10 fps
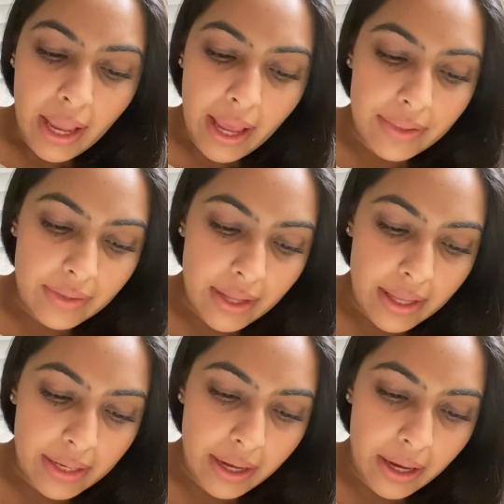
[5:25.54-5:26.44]
And
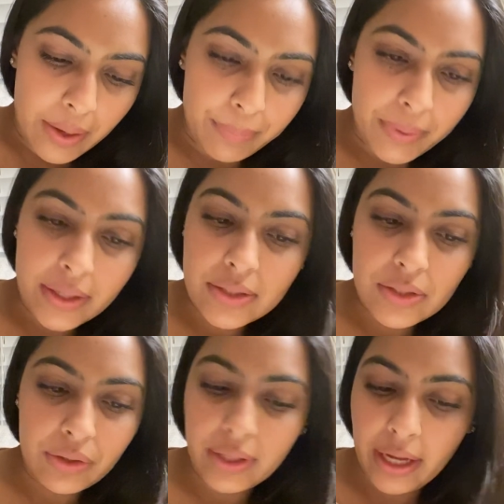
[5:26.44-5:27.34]
then,
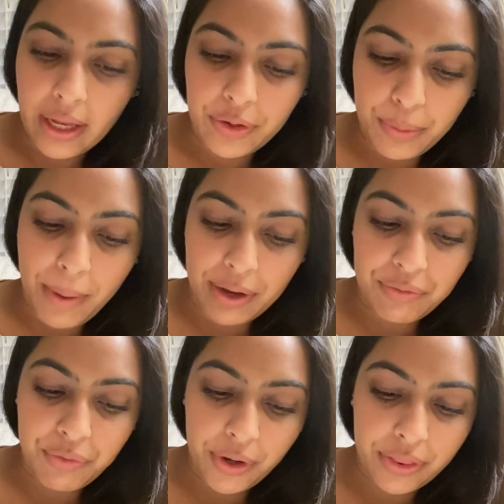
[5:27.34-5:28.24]
so they kind of go back
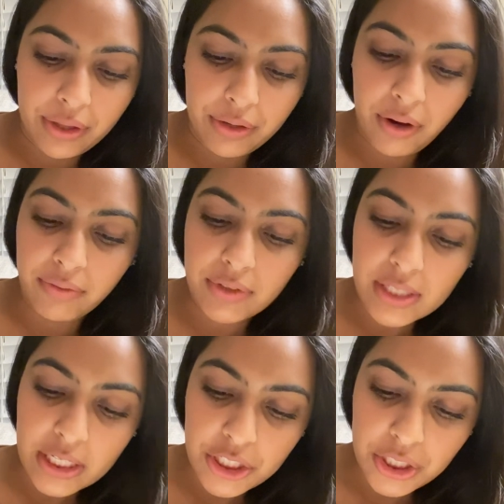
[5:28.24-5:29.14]
and forth in
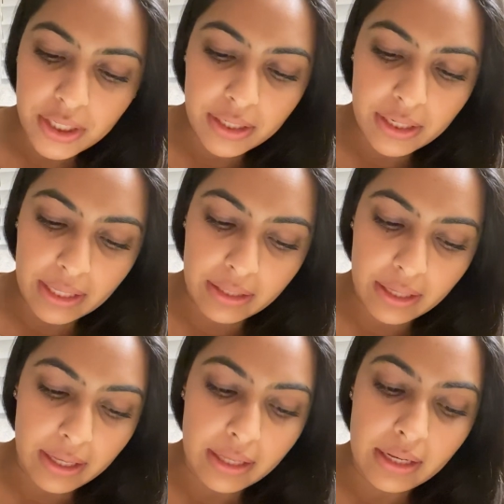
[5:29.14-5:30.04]
conversation, and
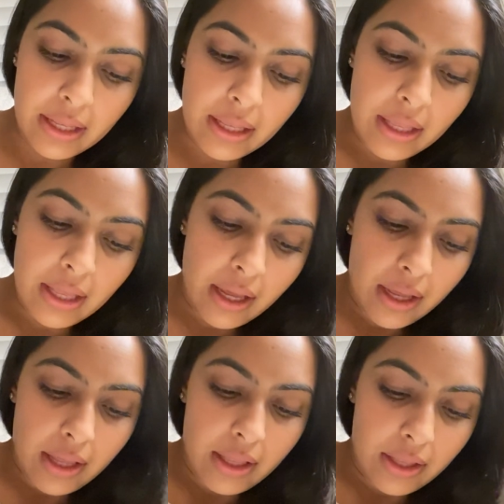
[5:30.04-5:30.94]
then,
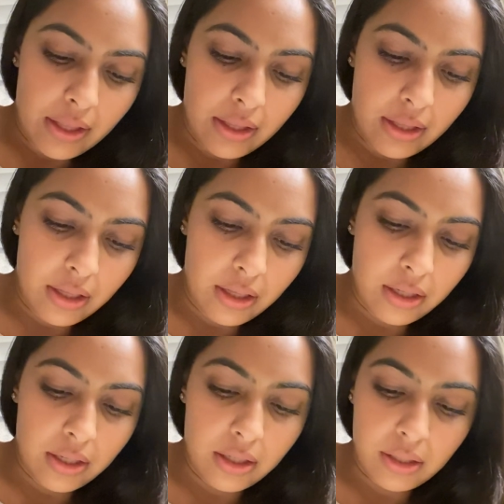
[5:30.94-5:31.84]

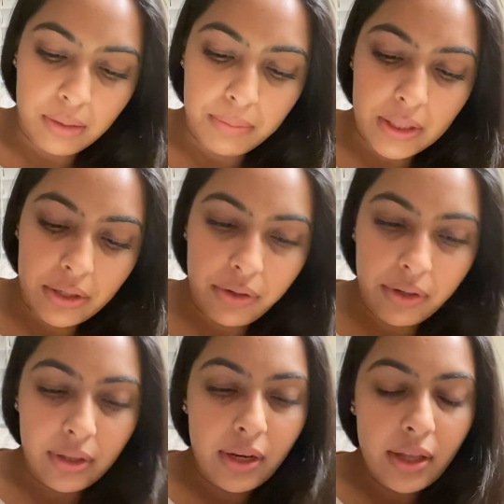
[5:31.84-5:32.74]
let me go to
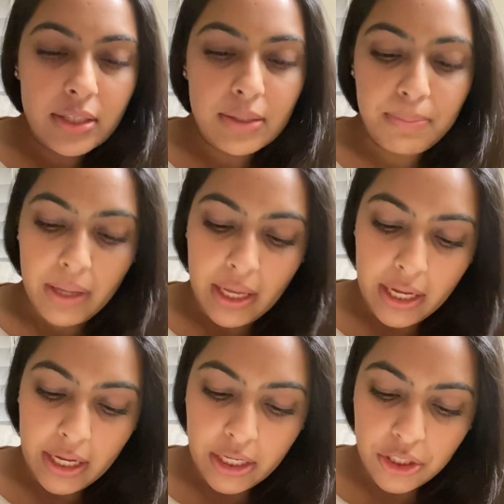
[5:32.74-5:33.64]
the next
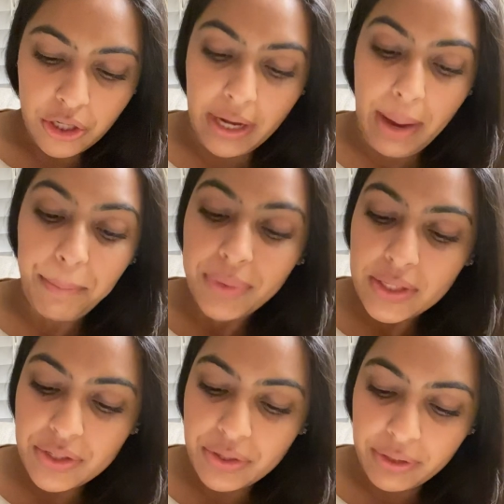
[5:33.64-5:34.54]
page. Oh yeah,
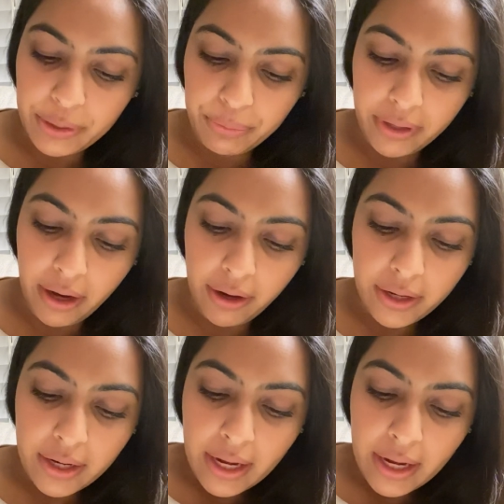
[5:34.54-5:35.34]
so here we are.